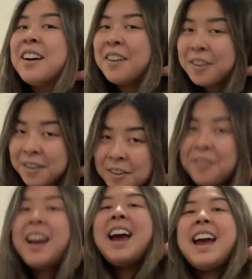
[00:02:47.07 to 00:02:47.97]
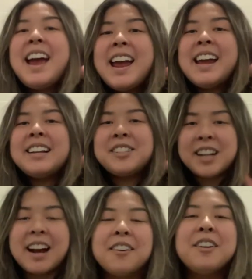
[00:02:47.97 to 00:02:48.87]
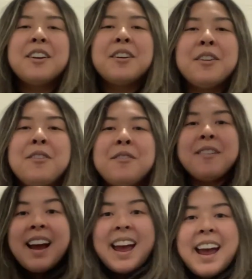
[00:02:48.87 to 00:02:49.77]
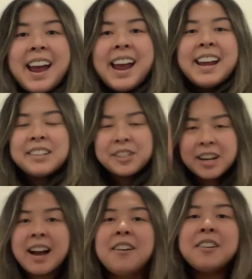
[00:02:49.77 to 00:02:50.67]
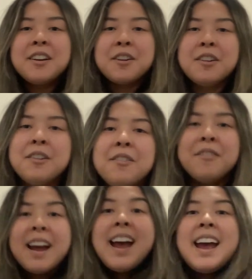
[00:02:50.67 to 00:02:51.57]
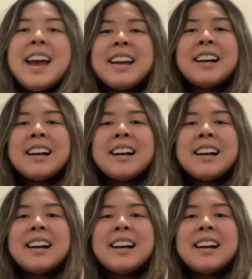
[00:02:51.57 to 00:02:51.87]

Hooray, shout, hooray, shout, hooray.